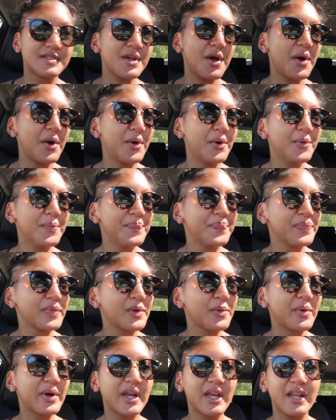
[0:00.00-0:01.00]
So
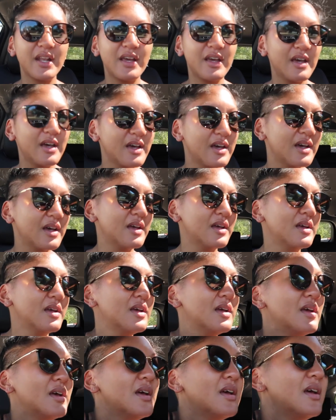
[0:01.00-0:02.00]
we're gonna
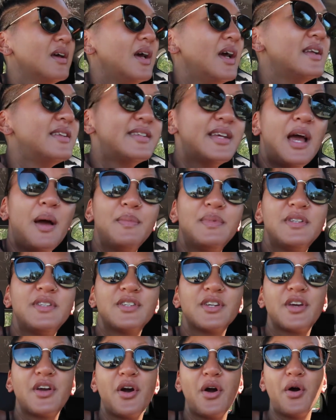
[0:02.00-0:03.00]
attempt
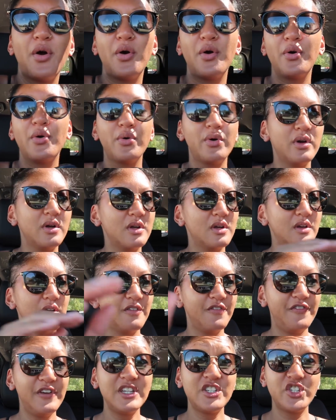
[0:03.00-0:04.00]
to go
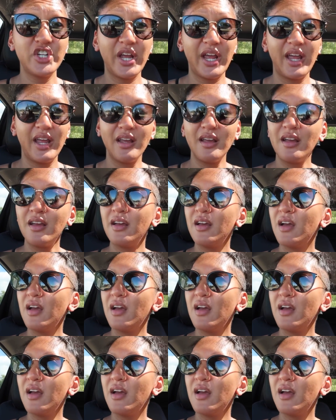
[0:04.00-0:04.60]
fishing.